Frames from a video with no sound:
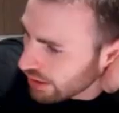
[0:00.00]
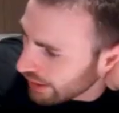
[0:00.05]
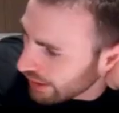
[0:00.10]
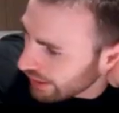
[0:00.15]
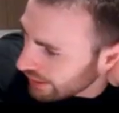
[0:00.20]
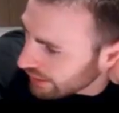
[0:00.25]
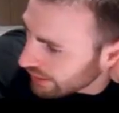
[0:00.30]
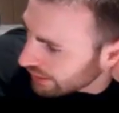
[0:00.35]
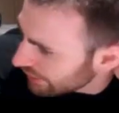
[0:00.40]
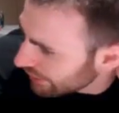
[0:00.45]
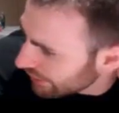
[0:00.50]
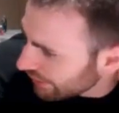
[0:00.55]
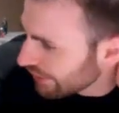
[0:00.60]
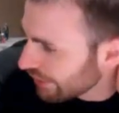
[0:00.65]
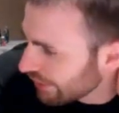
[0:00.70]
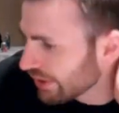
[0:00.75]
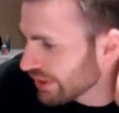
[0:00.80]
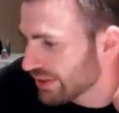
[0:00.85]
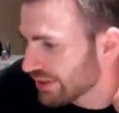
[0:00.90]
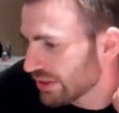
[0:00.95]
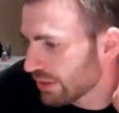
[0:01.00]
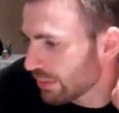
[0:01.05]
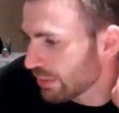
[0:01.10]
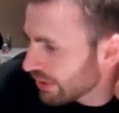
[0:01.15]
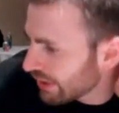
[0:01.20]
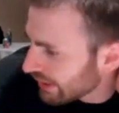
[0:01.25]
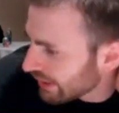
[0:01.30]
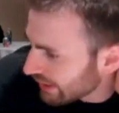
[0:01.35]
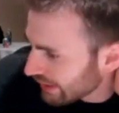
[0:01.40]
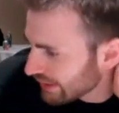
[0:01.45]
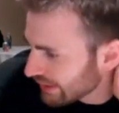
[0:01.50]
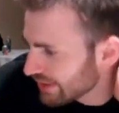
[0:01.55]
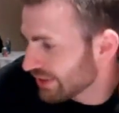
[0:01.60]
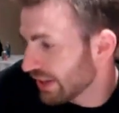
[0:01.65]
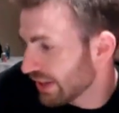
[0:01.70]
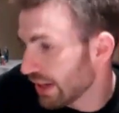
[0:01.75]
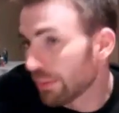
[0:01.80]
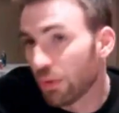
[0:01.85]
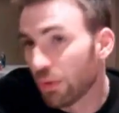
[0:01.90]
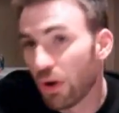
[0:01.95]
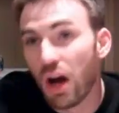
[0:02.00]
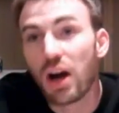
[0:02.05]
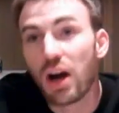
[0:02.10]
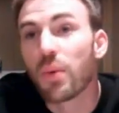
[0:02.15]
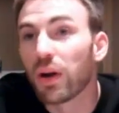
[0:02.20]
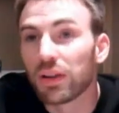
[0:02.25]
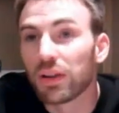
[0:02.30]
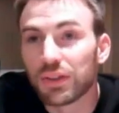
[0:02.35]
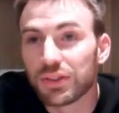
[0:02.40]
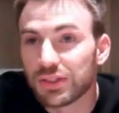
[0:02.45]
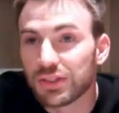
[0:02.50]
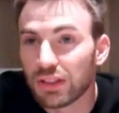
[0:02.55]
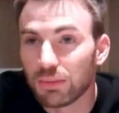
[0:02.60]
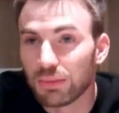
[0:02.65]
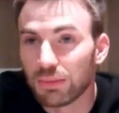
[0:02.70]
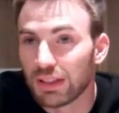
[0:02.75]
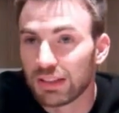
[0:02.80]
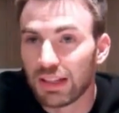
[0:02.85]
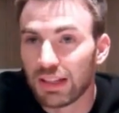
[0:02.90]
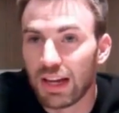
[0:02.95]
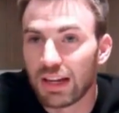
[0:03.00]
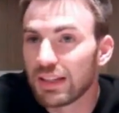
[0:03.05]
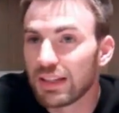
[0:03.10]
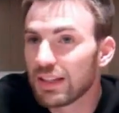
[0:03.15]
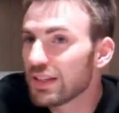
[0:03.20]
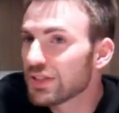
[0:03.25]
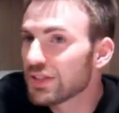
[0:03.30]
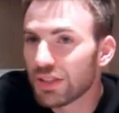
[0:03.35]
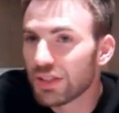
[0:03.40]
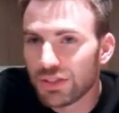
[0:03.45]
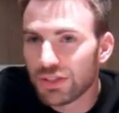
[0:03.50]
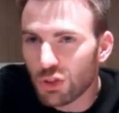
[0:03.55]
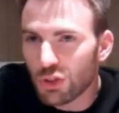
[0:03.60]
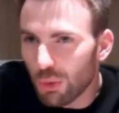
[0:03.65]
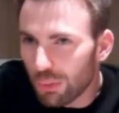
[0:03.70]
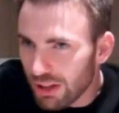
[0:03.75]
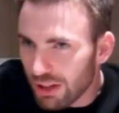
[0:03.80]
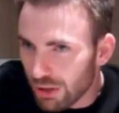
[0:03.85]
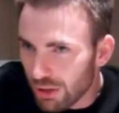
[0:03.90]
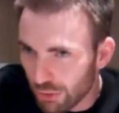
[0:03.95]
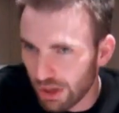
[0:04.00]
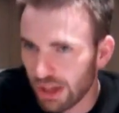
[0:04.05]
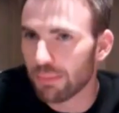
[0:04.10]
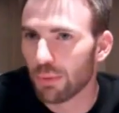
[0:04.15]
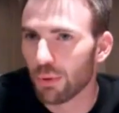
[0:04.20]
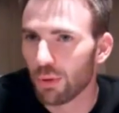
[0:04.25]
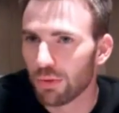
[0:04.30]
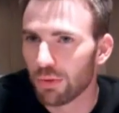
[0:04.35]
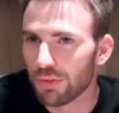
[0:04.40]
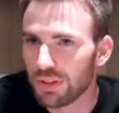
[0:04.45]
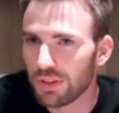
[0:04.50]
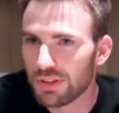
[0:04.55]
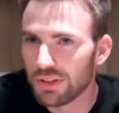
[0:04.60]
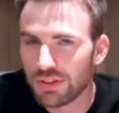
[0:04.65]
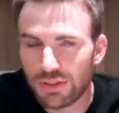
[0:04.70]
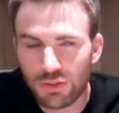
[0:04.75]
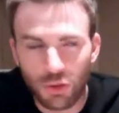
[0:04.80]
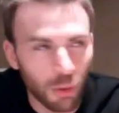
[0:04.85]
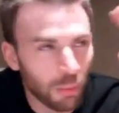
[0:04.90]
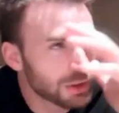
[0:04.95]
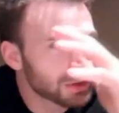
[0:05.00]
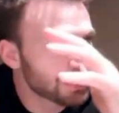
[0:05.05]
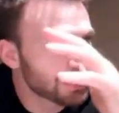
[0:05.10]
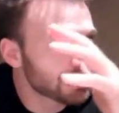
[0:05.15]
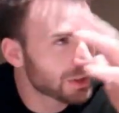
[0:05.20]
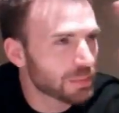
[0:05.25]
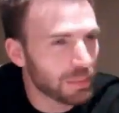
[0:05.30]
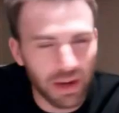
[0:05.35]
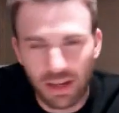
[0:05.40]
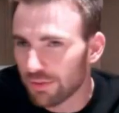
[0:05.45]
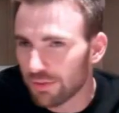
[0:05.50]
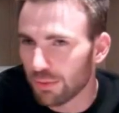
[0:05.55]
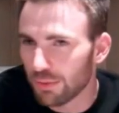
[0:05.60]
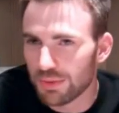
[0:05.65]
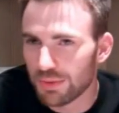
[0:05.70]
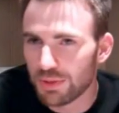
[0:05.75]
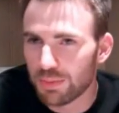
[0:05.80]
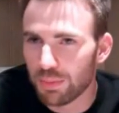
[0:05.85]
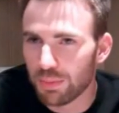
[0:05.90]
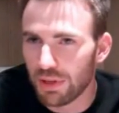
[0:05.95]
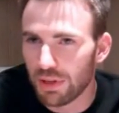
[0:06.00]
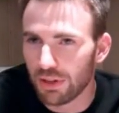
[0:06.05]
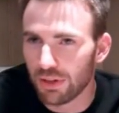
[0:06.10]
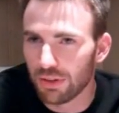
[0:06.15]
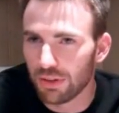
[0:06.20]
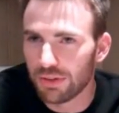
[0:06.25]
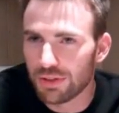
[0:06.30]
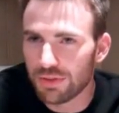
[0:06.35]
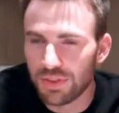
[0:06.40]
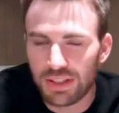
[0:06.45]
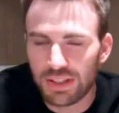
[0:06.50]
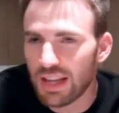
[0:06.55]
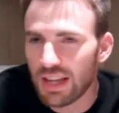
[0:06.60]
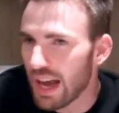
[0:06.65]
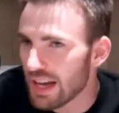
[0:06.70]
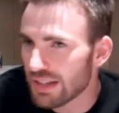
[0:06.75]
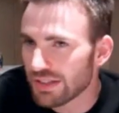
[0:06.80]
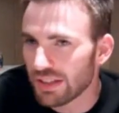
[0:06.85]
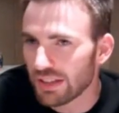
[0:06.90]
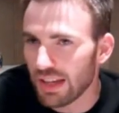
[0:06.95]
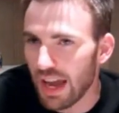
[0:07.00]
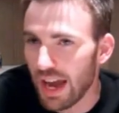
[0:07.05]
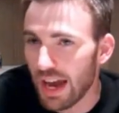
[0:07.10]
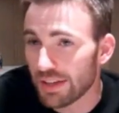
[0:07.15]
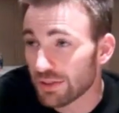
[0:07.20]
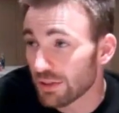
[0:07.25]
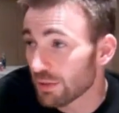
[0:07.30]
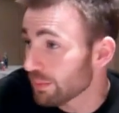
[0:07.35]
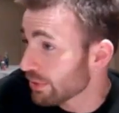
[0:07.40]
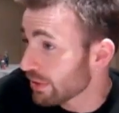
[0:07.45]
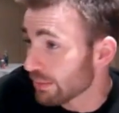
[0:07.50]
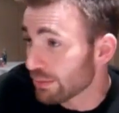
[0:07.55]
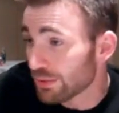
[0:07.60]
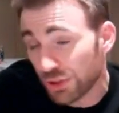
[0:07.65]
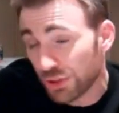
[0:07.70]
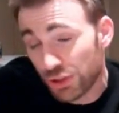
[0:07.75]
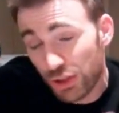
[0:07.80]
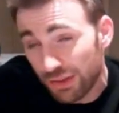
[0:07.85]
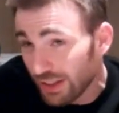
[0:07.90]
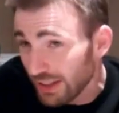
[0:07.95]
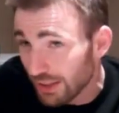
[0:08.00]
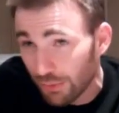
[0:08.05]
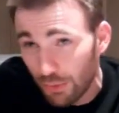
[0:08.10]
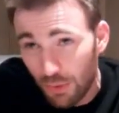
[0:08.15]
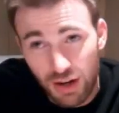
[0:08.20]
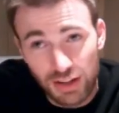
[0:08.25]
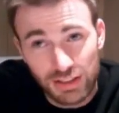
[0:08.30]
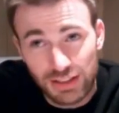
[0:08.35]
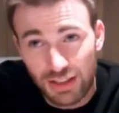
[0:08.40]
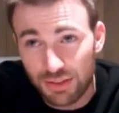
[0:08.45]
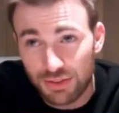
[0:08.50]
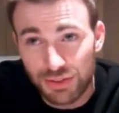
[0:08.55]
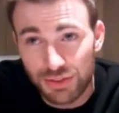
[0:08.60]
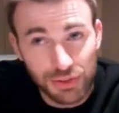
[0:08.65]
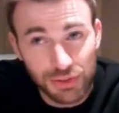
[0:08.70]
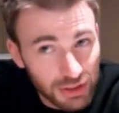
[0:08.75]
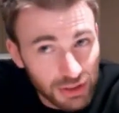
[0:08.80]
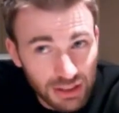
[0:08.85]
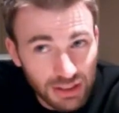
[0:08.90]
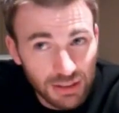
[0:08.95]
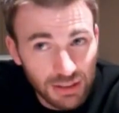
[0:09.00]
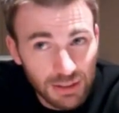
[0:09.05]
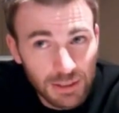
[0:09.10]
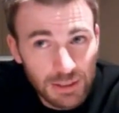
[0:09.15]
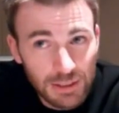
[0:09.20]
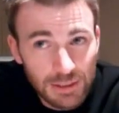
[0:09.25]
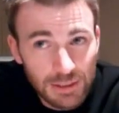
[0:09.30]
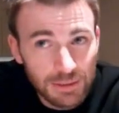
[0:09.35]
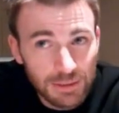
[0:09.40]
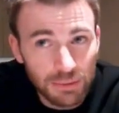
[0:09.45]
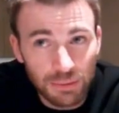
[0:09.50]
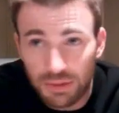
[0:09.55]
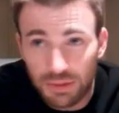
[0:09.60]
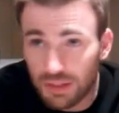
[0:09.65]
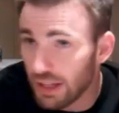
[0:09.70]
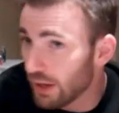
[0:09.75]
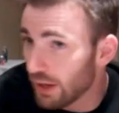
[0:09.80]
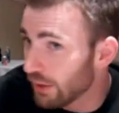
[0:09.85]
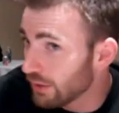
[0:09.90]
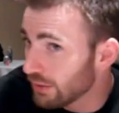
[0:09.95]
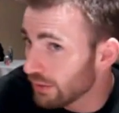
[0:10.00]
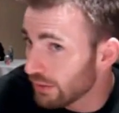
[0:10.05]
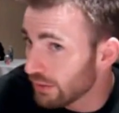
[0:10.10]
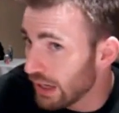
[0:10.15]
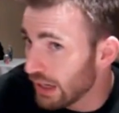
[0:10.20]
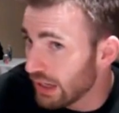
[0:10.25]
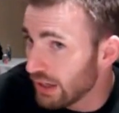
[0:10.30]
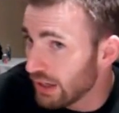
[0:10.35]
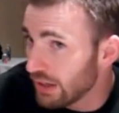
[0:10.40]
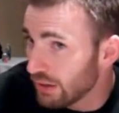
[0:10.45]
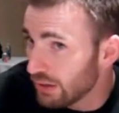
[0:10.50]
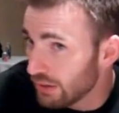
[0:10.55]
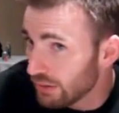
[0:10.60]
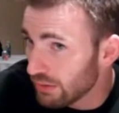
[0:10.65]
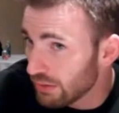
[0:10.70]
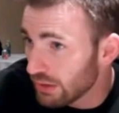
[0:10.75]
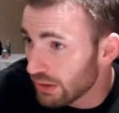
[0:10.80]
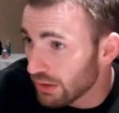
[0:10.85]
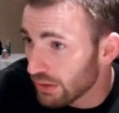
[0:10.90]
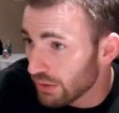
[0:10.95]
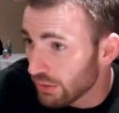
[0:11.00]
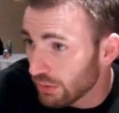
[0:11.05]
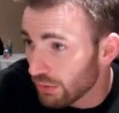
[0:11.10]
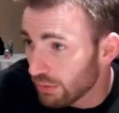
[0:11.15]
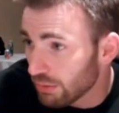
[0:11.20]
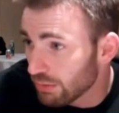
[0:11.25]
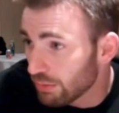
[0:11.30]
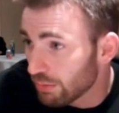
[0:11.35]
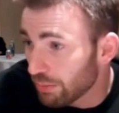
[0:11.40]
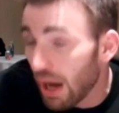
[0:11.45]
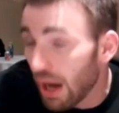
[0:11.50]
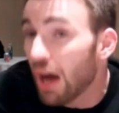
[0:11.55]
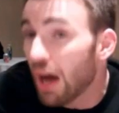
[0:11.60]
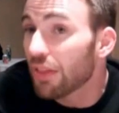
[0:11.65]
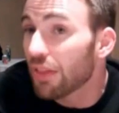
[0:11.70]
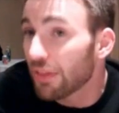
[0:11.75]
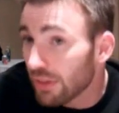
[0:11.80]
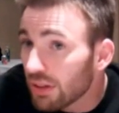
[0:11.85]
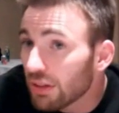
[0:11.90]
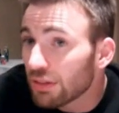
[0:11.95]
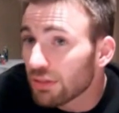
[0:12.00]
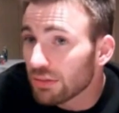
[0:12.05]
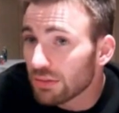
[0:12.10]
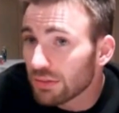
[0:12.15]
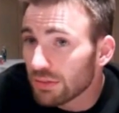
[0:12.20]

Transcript: Like, you know, you look at someone like, like a Sam Rockwell or something like that. he's done so many great movies, so much respect from his peers, fantastic actor, but I'm sure he can walk down the street without any, you know, bother.